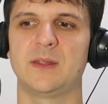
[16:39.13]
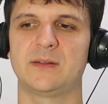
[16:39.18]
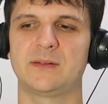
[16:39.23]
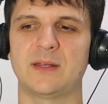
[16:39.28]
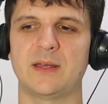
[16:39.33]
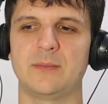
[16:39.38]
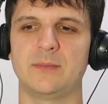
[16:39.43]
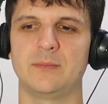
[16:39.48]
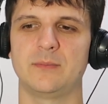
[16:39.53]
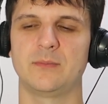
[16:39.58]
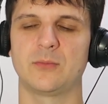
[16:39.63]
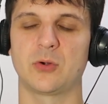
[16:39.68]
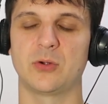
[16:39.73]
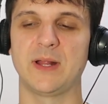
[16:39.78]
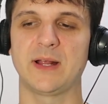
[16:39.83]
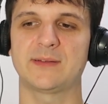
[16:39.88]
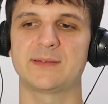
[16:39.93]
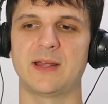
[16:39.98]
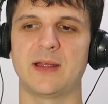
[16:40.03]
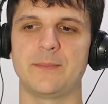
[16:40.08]
time, or
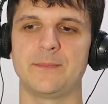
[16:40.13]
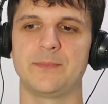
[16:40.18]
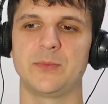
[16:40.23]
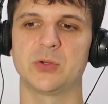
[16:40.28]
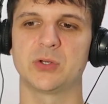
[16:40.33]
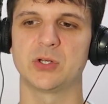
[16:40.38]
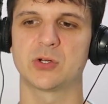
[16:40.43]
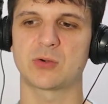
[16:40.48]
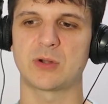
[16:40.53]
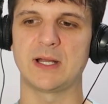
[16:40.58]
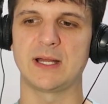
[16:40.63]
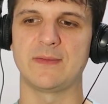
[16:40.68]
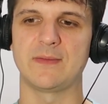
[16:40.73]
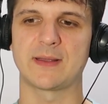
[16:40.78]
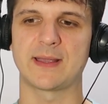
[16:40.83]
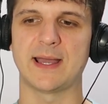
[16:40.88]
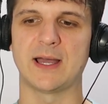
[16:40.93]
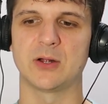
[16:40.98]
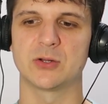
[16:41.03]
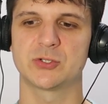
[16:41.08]
next time, you can cry on the
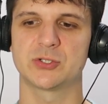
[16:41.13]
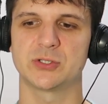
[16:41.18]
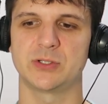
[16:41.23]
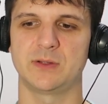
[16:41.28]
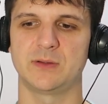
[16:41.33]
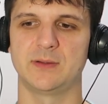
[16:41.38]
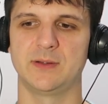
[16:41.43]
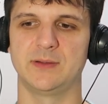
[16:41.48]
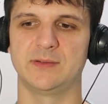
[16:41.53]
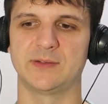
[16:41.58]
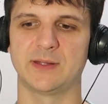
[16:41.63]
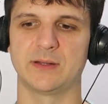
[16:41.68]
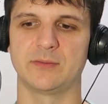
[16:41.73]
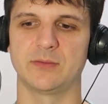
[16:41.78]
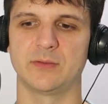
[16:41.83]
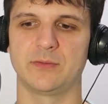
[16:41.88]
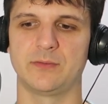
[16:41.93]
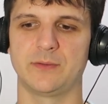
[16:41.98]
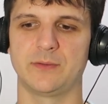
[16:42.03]
couch instead of the